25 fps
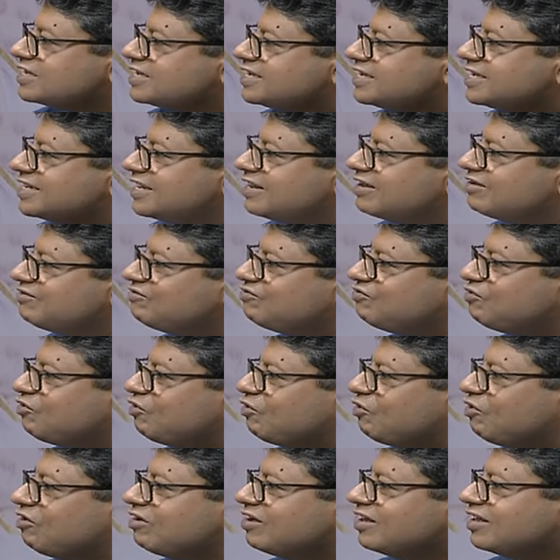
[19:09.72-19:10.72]
concern
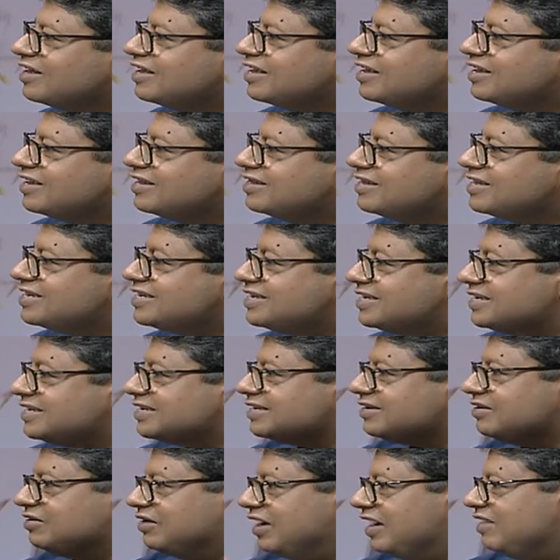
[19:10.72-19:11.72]
for
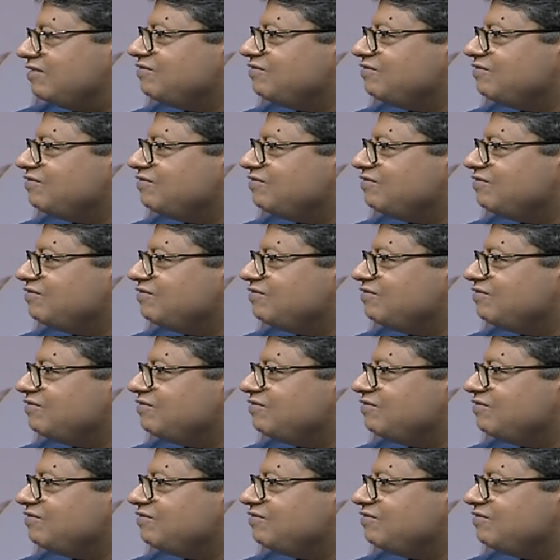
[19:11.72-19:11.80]
this